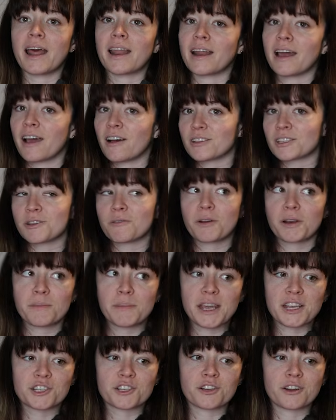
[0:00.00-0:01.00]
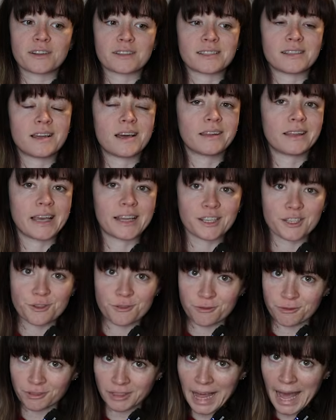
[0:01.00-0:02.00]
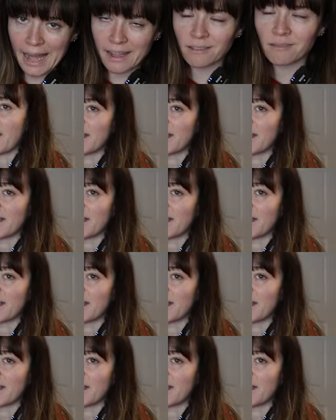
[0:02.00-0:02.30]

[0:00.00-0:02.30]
and I also wanna make sure it's not like too flat.